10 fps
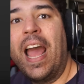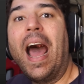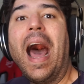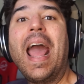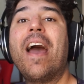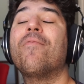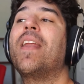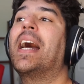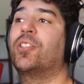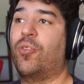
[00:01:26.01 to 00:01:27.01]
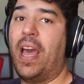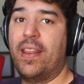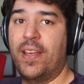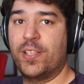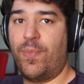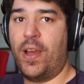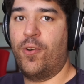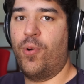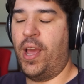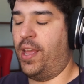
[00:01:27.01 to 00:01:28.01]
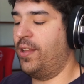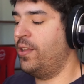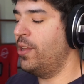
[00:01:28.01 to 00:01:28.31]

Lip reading: I have not tried this, by the way.